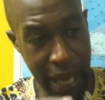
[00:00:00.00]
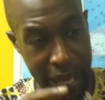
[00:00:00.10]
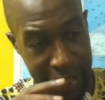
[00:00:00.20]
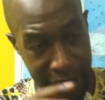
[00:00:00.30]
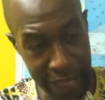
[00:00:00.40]

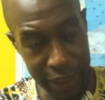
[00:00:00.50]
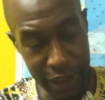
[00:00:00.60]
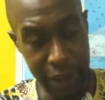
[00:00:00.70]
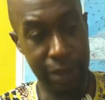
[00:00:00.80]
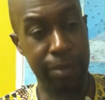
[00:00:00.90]

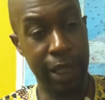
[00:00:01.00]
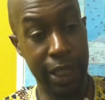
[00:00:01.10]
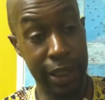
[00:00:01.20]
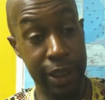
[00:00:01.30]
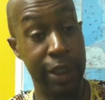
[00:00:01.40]
ideology,
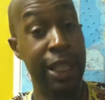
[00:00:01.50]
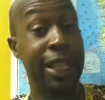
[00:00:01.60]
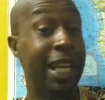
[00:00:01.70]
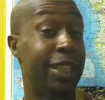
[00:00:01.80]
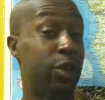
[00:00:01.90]
because
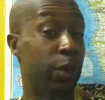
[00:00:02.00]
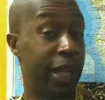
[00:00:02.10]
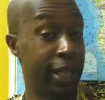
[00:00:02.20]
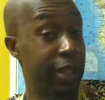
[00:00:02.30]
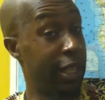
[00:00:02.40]
that's the
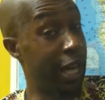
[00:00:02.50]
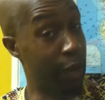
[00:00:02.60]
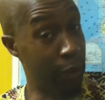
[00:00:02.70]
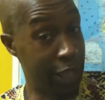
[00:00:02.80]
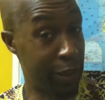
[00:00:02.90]
way the
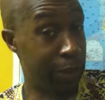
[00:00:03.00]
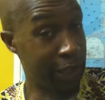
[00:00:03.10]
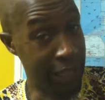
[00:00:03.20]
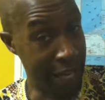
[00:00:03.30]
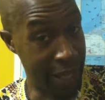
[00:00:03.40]
comrades
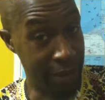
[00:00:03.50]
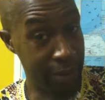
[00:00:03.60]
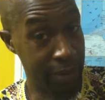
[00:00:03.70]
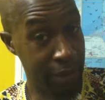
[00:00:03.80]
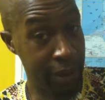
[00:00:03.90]
put it down
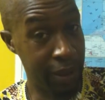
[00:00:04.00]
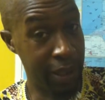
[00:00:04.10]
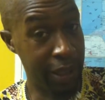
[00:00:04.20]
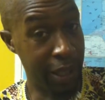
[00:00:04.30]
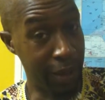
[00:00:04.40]

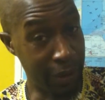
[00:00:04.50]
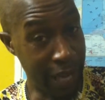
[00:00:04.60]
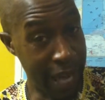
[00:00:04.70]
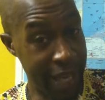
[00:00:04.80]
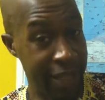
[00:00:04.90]
on the
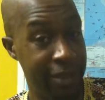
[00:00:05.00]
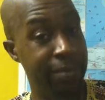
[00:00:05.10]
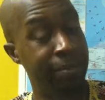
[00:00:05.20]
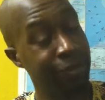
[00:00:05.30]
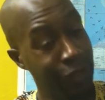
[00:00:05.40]
island.
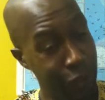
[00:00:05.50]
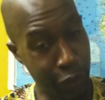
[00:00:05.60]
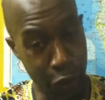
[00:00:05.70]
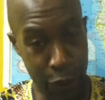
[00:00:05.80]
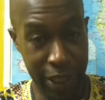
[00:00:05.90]
You
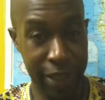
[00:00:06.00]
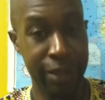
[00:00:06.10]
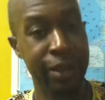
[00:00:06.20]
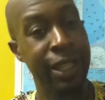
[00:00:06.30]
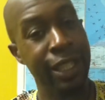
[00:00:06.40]
go in,
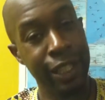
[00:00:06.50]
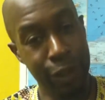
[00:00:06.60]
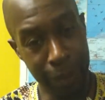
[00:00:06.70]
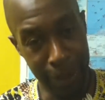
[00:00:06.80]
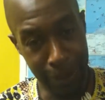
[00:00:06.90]

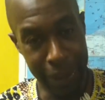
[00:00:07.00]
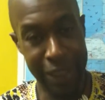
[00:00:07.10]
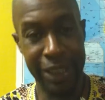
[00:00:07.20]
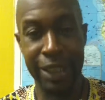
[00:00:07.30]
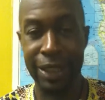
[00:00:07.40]
you build
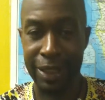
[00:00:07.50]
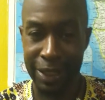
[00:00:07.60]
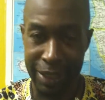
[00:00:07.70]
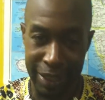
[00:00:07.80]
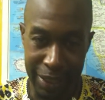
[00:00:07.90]
bridges,
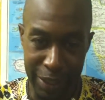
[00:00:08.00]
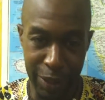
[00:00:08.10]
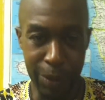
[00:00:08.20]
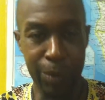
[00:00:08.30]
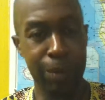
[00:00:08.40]

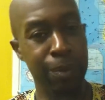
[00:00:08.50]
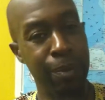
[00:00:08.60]
you